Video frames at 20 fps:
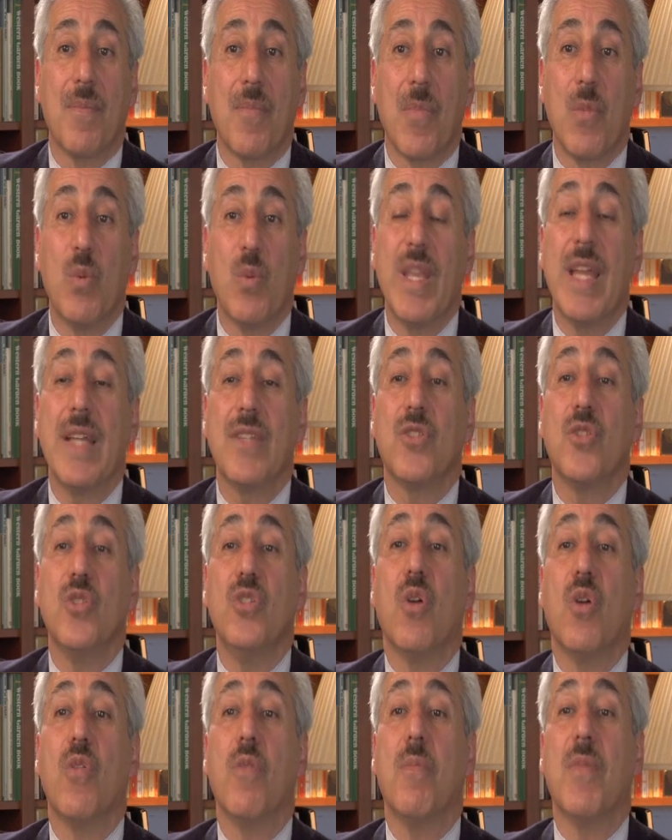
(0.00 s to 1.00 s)
we had to
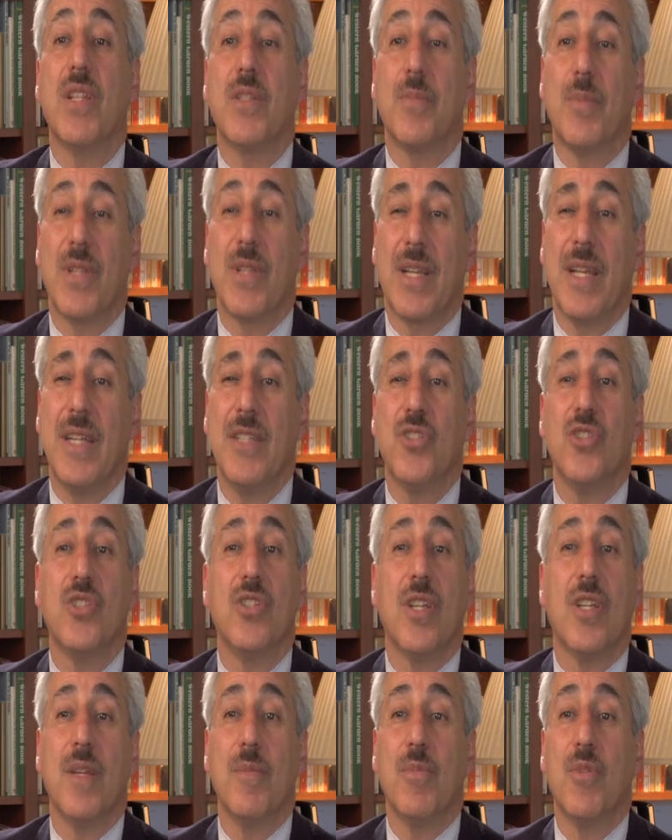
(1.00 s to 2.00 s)
know the multiplication
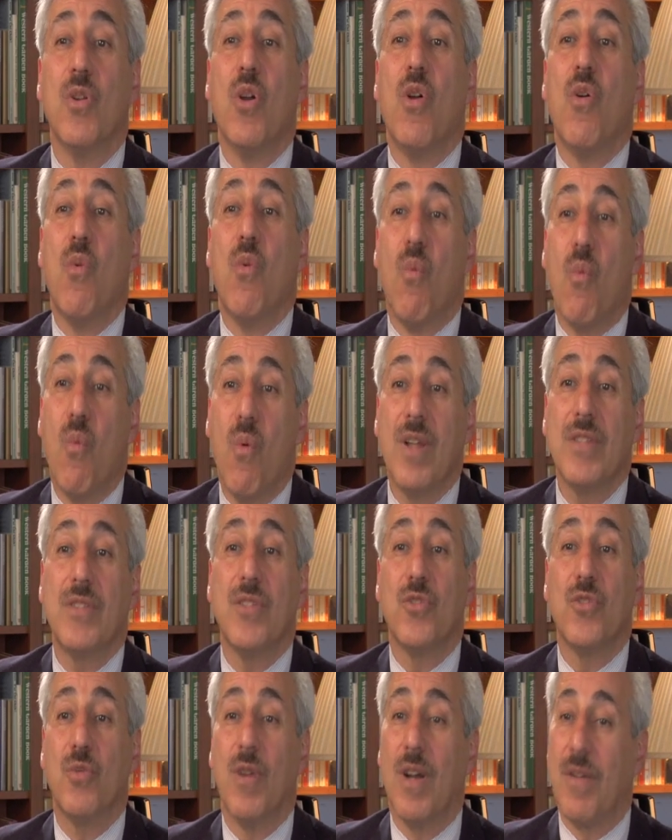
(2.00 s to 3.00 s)
table 1 to
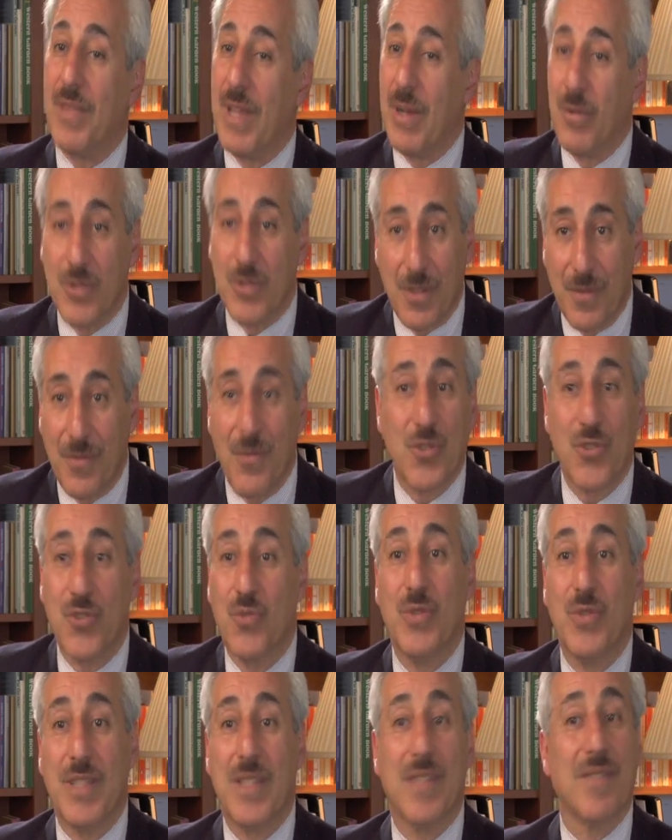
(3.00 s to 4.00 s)
12. That was the first
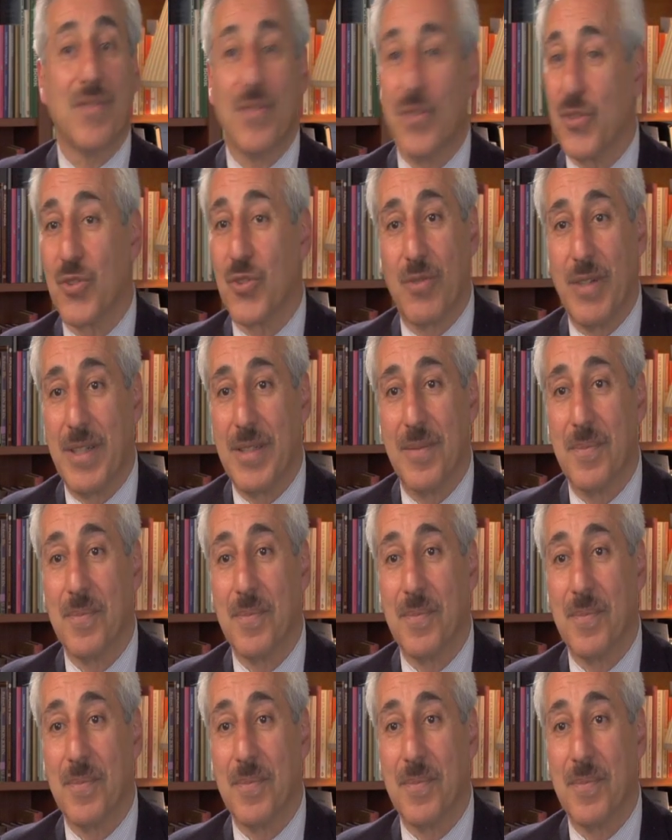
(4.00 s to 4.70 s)
week in first grade.